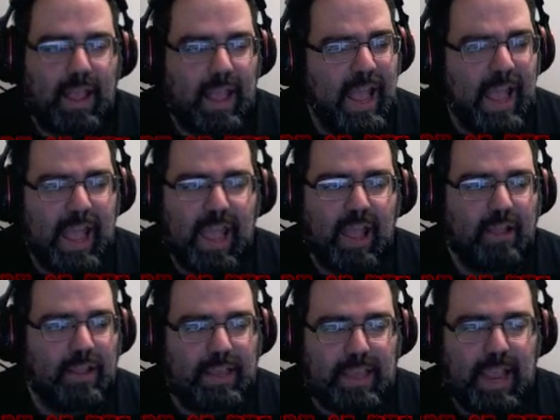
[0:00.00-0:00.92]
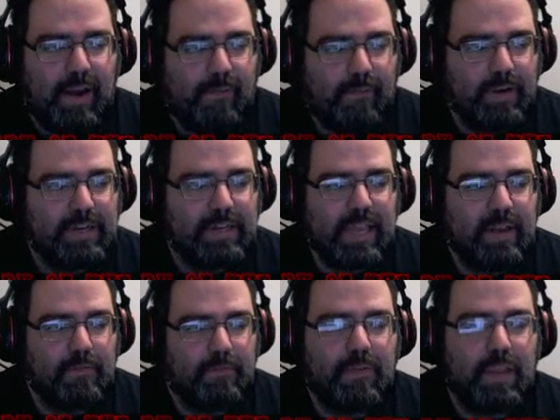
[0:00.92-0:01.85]
Eh, like every
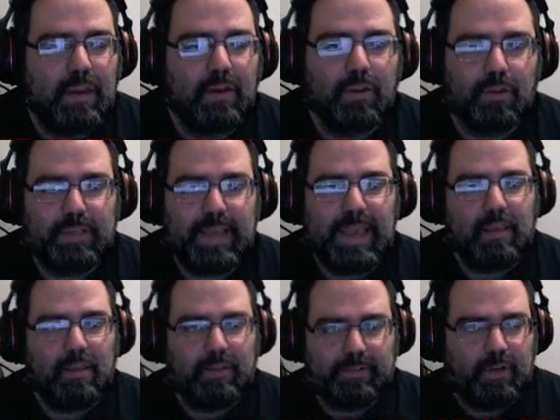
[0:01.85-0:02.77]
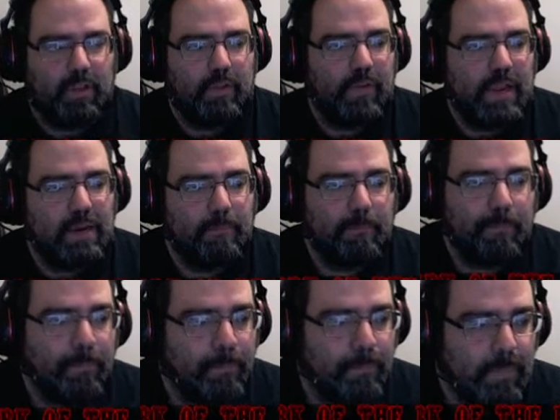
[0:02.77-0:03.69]
10 feet you take is another fight.
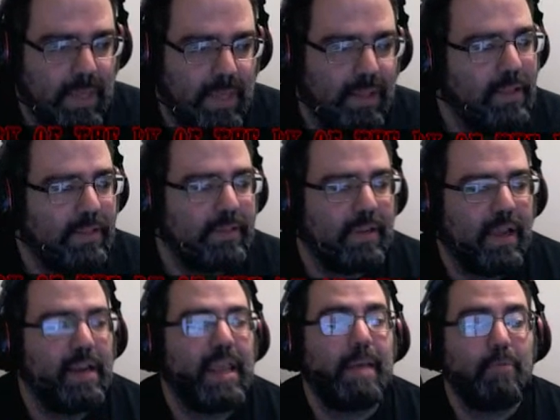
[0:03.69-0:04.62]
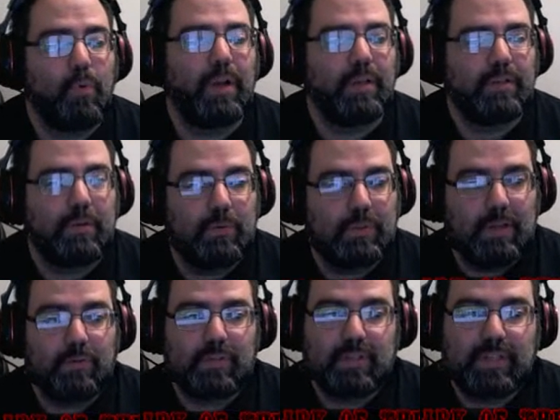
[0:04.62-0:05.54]
And that's the kind of game it was. That, was. that
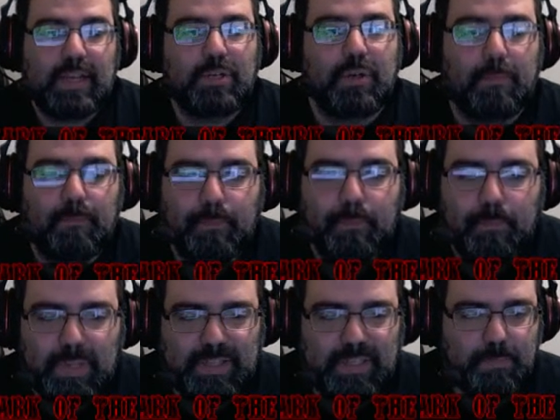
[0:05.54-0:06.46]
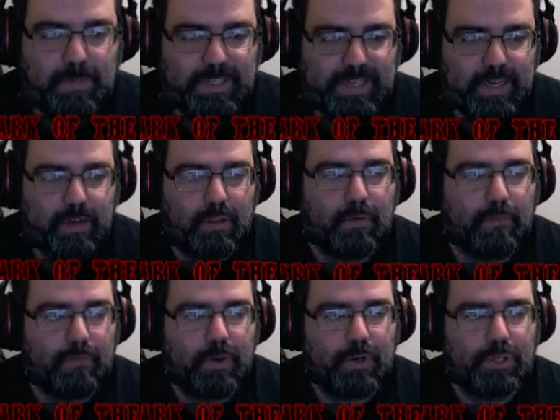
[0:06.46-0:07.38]
was intentional. But this particular
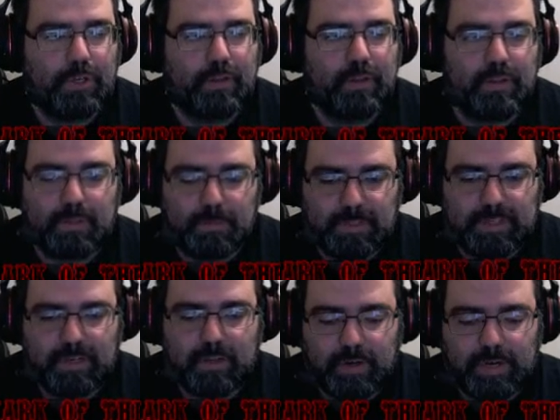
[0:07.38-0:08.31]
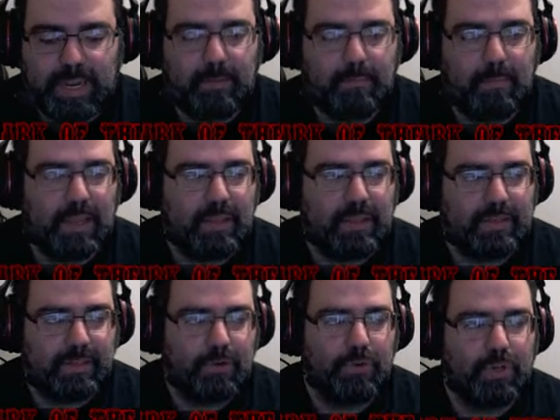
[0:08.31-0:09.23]
version, this particular game in the
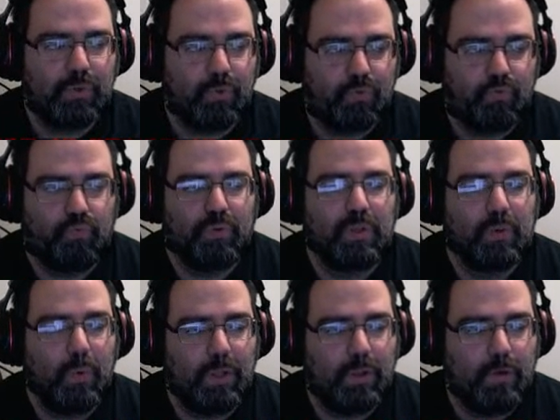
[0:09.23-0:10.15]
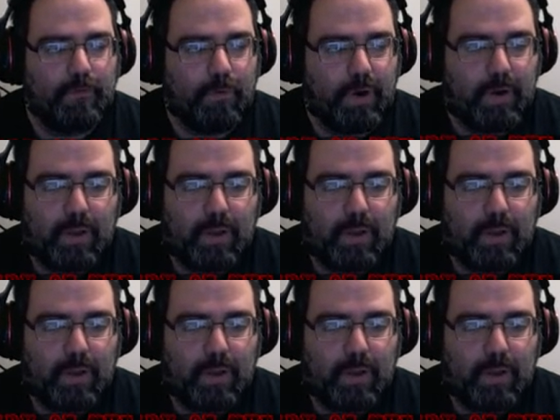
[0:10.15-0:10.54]
series was really well known for it.